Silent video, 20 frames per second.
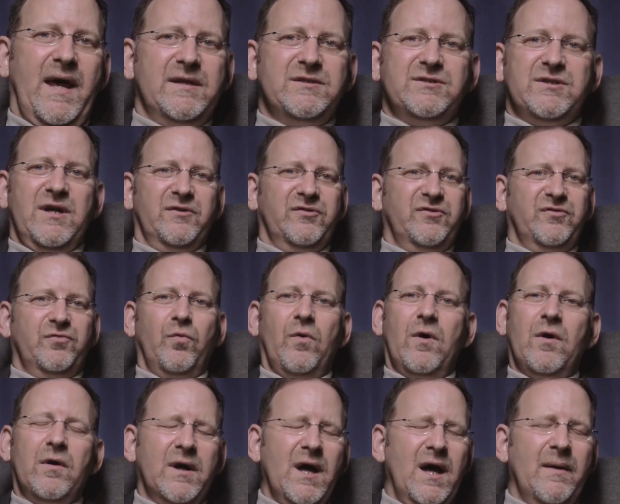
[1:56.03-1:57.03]
I just
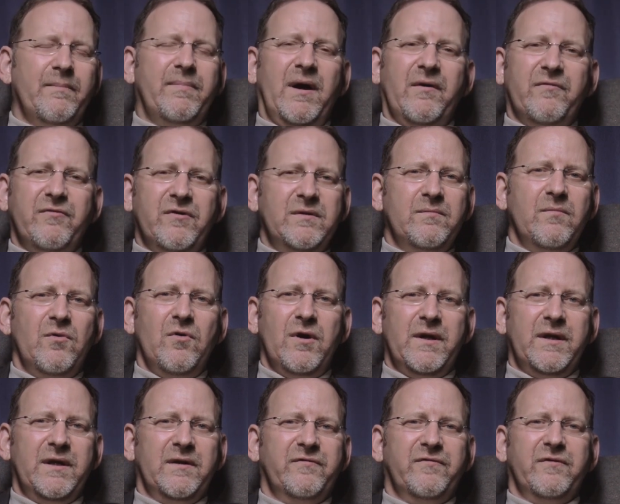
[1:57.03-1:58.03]
woke up every
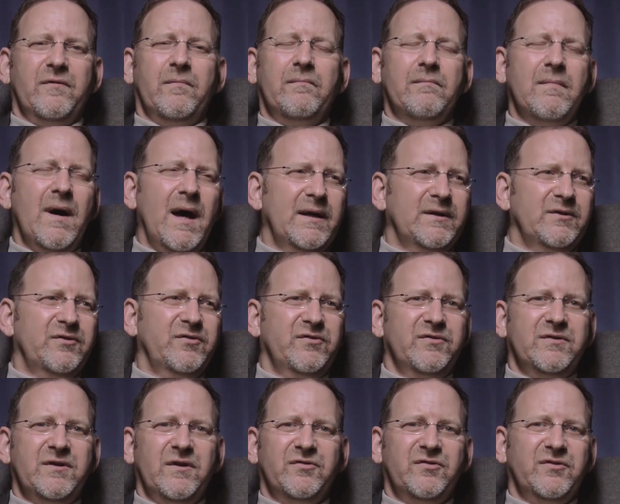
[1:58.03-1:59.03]
morning for months
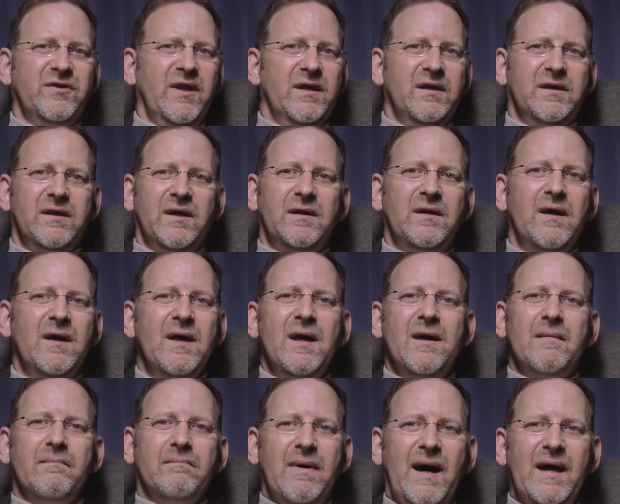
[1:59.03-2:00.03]
just thinking,
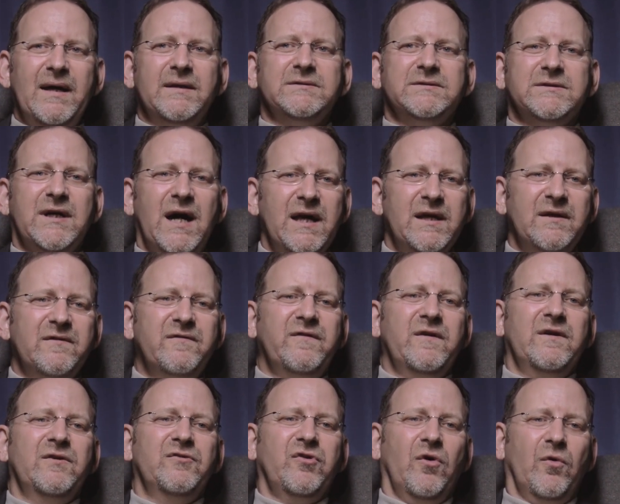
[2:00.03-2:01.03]
my life
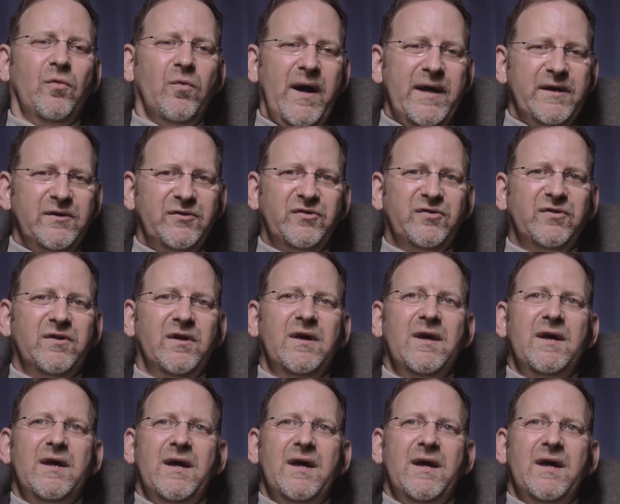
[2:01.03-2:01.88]
is a waste.